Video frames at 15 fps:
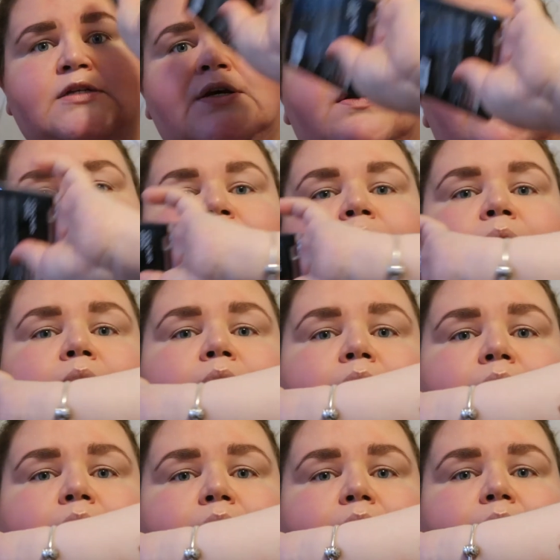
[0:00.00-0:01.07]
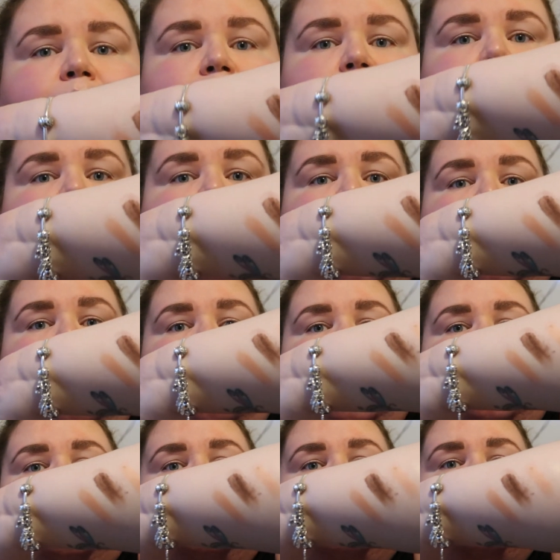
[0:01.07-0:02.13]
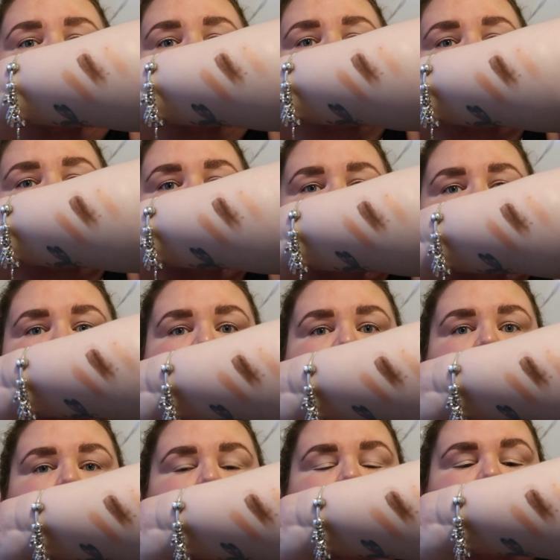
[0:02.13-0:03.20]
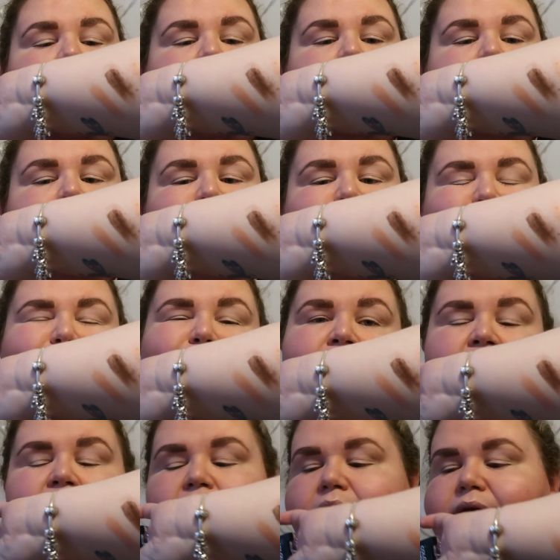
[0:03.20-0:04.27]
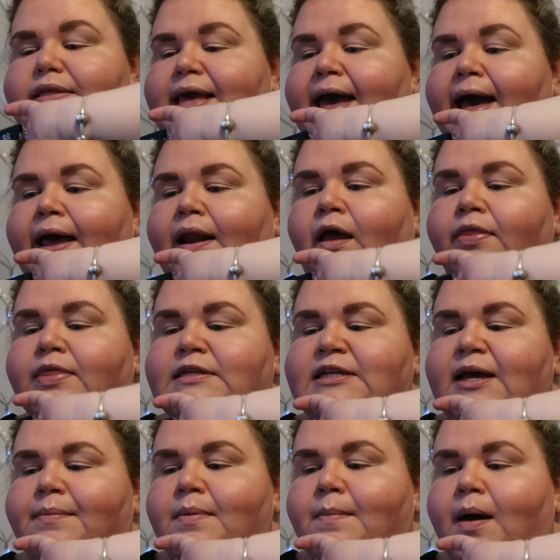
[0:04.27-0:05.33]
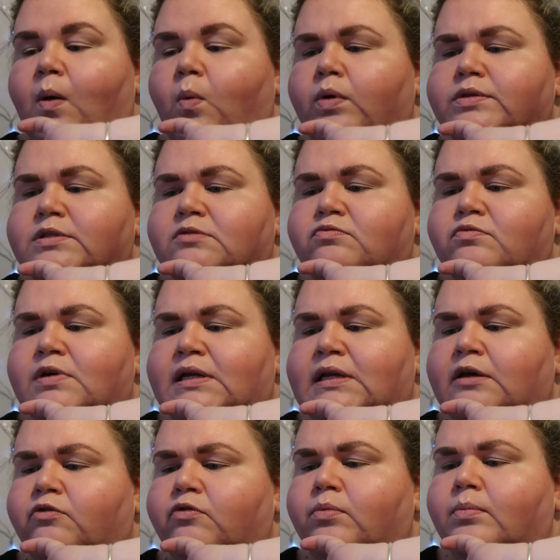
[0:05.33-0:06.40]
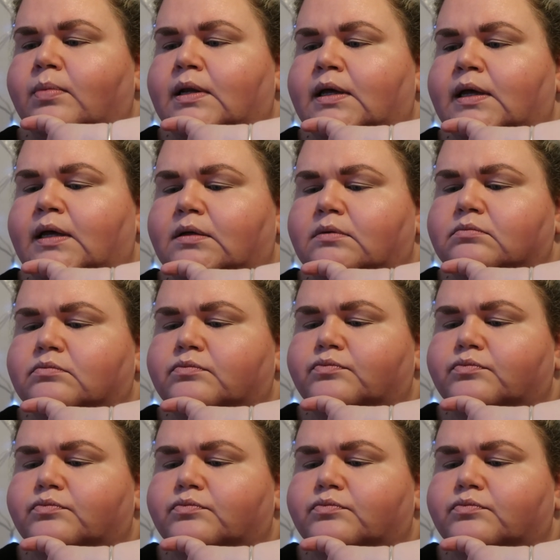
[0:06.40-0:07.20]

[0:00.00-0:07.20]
I don't know how well you can see that, but yeah, like the demi matte ones are really crumbly.